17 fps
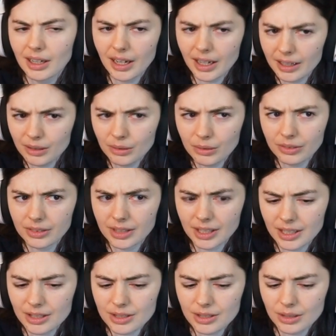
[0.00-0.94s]
I don't
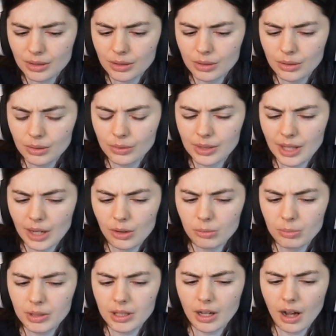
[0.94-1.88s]
think so. That would
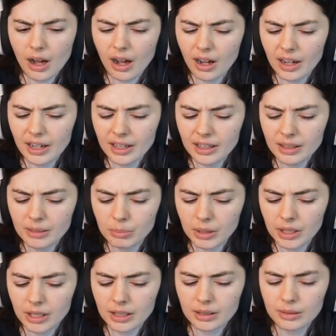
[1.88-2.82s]
be odd,
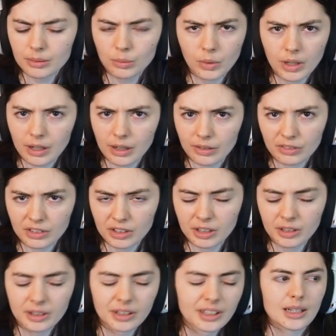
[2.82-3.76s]
but
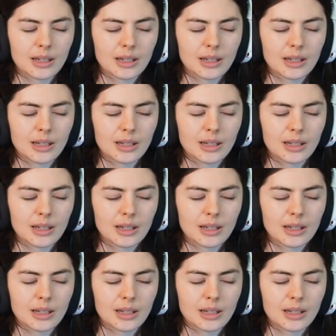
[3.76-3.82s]
whatever.